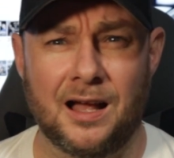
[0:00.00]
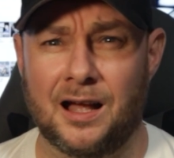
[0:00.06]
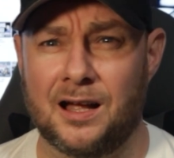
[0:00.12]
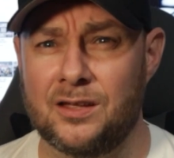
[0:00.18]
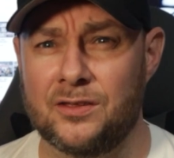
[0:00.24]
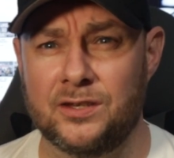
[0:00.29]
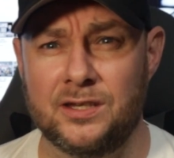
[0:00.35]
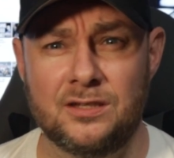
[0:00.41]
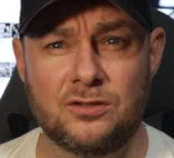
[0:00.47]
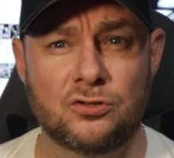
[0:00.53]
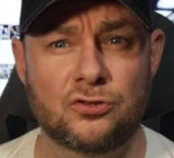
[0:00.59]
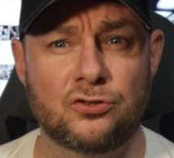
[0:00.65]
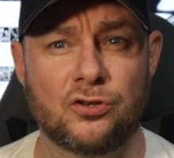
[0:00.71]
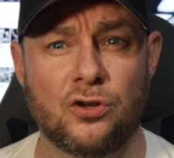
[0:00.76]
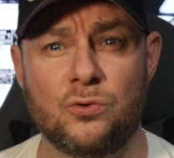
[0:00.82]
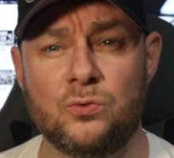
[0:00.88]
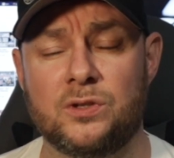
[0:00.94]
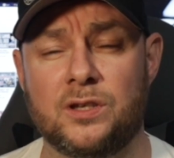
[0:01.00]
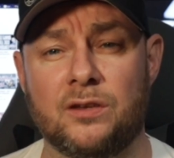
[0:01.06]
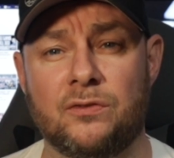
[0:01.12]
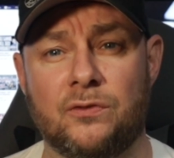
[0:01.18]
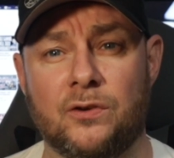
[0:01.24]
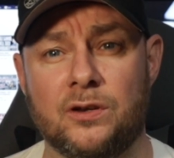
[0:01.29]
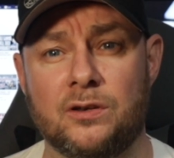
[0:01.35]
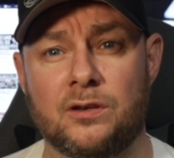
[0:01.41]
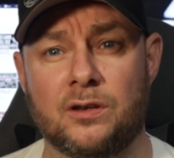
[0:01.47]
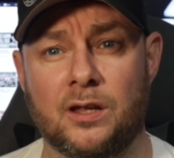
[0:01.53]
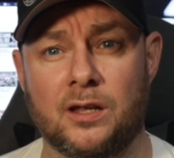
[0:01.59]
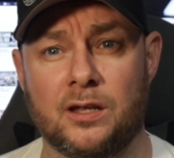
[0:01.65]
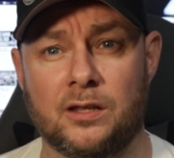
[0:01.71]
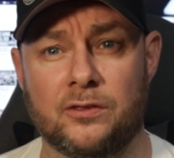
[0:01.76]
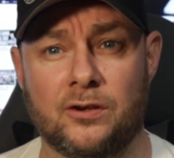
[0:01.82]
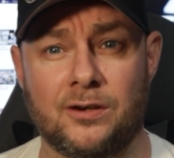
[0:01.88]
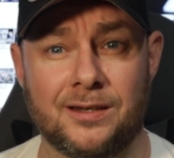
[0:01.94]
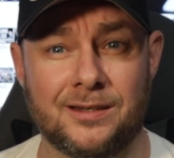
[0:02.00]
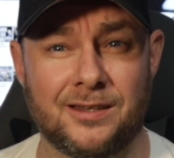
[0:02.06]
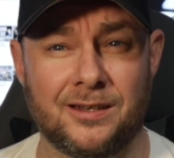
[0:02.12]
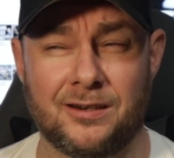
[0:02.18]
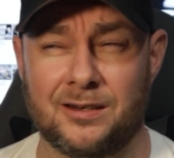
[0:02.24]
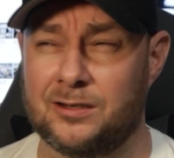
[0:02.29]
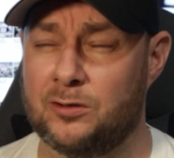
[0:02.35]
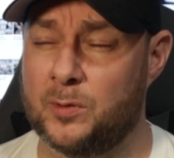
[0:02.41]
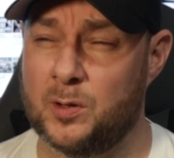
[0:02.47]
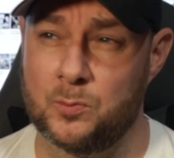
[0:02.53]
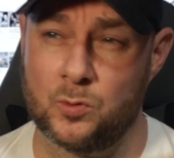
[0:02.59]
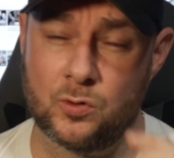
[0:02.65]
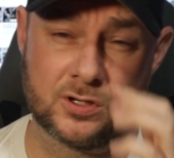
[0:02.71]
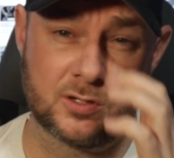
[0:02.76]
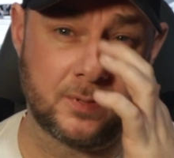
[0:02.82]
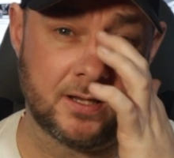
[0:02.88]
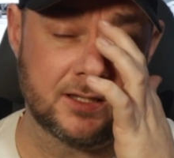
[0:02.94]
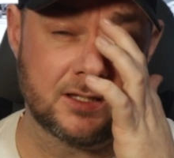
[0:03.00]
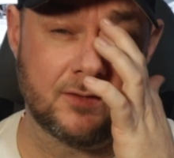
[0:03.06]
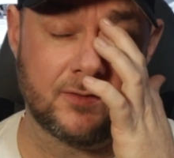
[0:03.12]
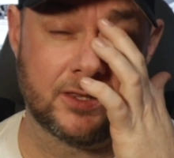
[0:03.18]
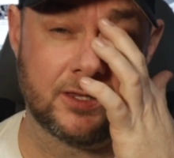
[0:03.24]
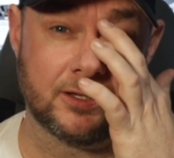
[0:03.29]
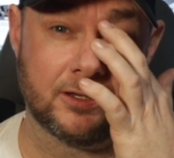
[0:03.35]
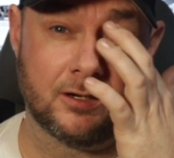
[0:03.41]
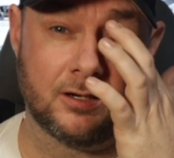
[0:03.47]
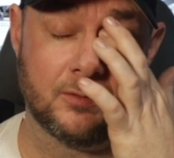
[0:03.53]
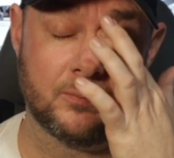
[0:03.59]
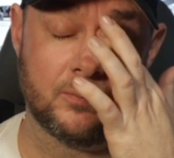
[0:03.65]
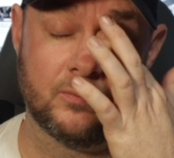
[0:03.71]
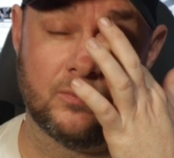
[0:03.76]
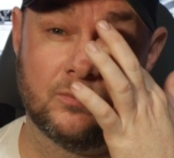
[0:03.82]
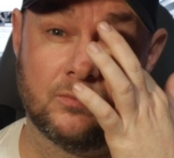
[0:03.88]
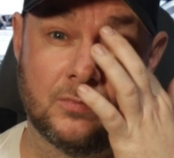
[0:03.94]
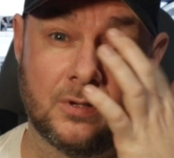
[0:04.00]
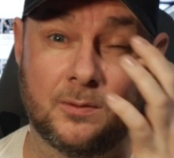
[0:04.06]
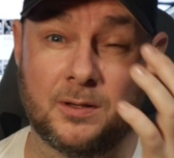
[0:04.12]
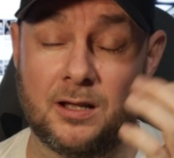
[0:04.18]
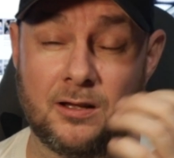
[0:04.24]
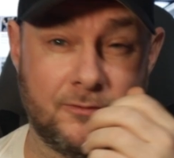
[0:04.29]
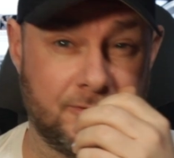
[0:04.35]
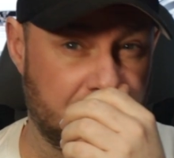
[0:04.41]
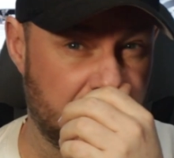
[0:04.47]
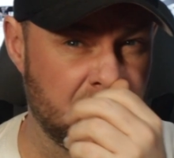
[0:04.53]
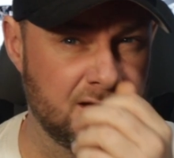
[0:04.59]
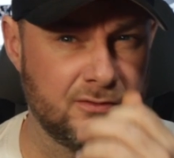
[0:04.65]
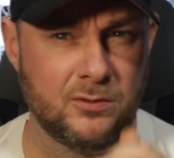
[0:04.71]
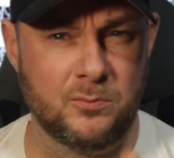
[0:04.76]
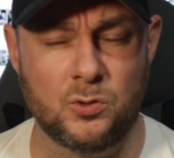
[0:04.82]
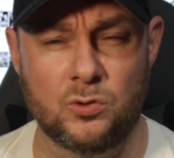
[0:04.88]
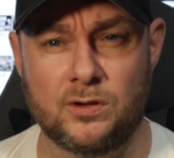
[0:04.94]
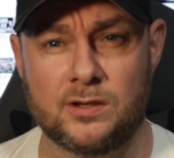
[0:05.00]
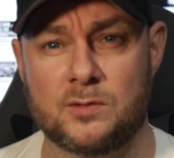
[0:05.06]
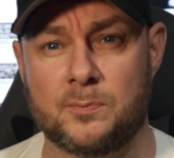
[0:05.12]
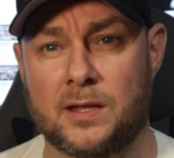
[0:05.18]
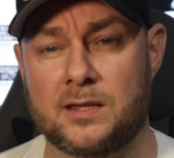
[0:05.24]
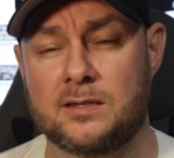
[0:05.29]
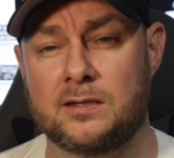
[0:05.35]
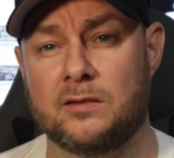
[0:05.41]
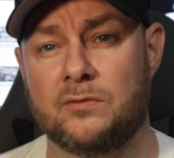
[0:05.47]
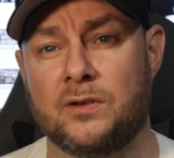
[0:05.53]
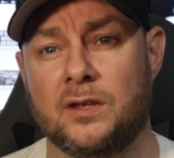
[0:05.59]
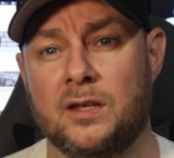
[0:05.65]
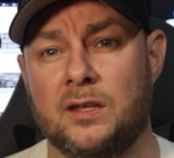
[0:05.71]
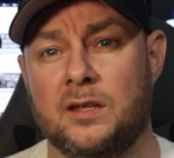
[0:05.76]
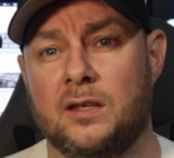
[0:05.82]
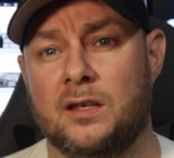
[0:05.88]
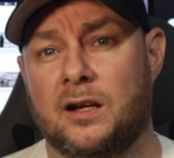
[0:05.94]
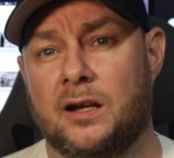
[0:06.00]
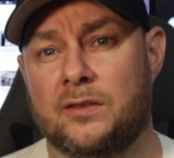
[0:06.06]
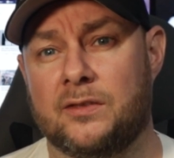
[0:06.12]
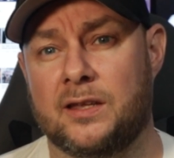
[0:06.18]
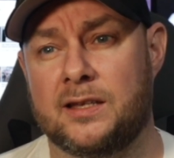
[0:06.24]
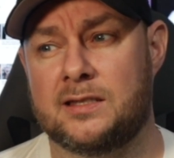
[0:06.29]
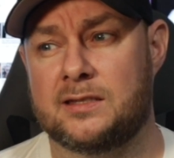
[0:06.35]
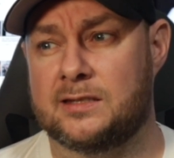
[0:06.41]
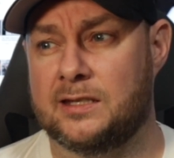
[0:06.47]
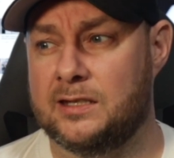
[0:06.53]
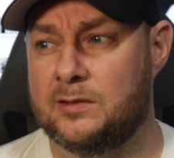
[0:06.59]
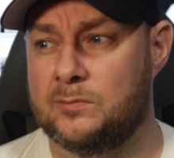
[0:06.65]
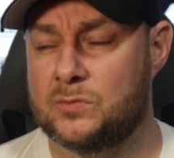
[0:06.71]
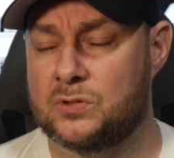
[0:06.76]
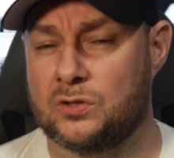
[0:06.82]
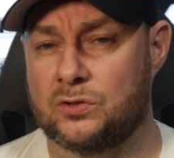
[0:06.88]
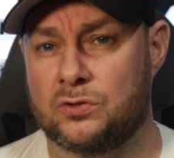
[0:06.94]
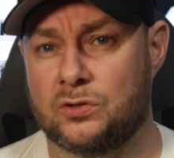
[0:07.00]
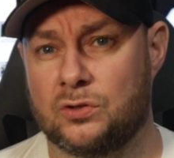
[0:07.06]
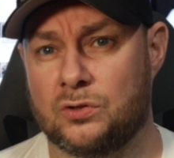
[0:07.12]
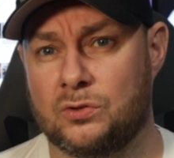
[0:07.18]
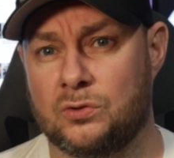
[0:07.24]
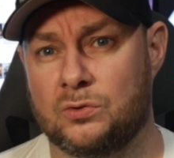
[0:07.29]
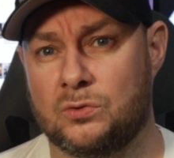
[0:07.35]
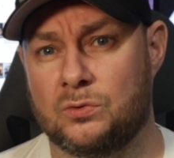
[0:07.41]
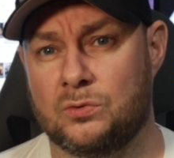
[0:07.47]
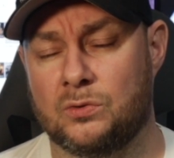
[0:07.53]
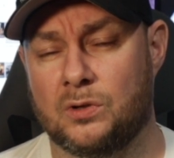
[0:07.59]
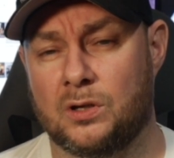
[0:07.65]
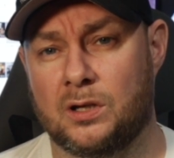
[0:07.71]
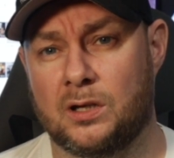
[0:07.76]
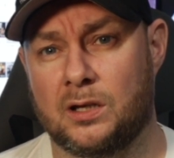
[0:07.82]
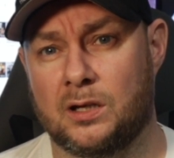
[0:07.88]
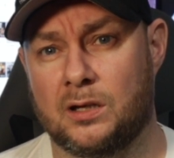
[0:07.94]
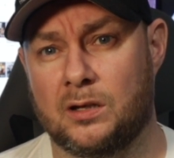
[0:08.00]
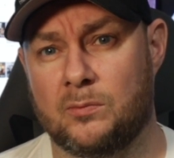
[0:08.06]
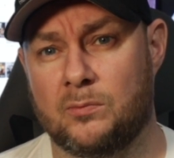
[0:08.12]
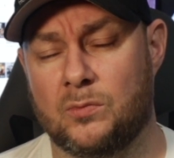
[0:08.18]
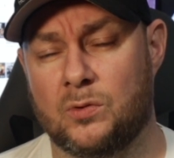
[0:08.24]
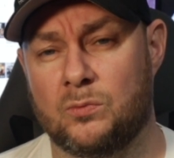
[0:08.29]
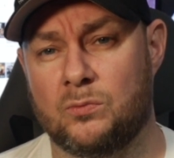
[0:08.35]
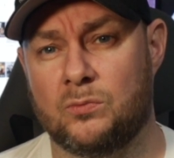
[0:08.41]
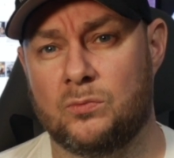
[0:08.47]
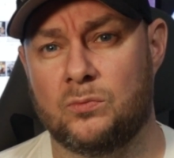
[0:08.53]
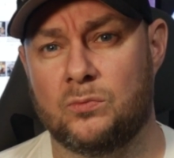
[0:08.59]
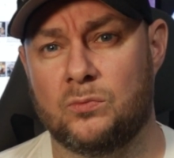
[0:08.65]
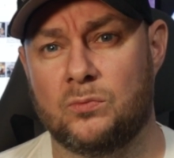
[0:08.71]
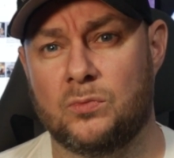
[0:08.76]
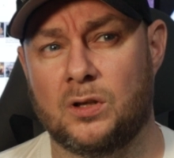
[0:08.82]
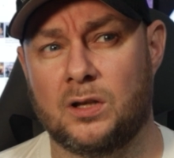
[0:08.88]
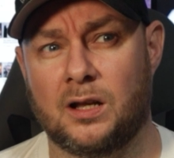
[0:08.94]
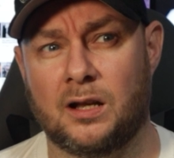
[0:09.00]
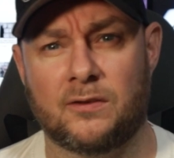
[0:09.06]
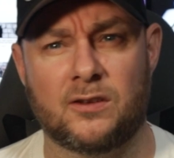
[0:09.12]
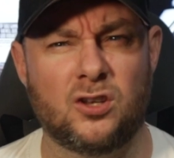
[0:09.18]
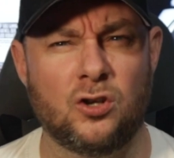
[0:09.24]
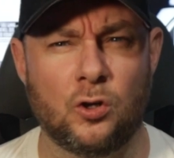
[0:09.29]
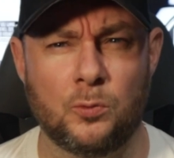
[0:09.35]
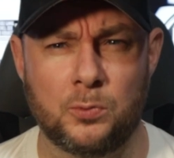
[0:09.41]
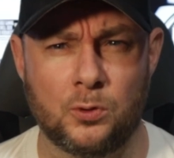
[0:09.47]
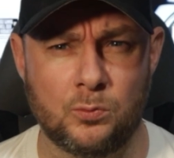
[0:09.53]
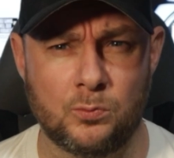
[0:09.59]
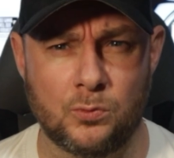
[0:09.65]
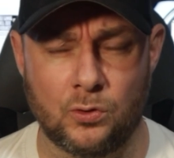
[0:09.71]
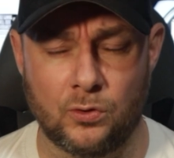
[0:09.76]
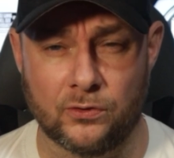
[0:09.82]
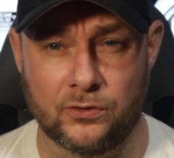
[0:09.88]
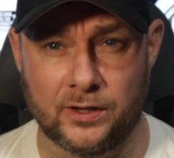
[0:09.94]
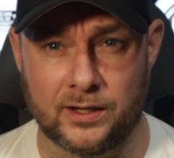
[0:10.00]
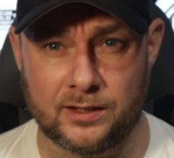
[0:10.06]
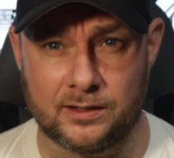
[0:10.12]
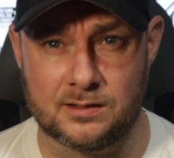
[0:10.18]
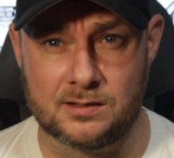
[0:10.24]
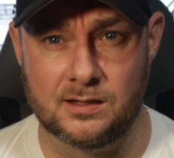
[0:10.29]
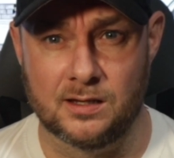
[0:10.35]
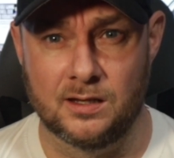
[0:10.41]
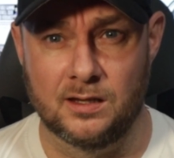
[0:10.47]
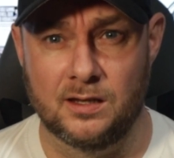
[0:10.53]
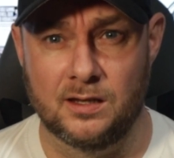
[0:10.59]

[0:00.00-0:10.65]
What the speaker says: Are these so different? They're a little bit more expensive. I think they're about 5 or more expensive, and they seem to do a couple more things.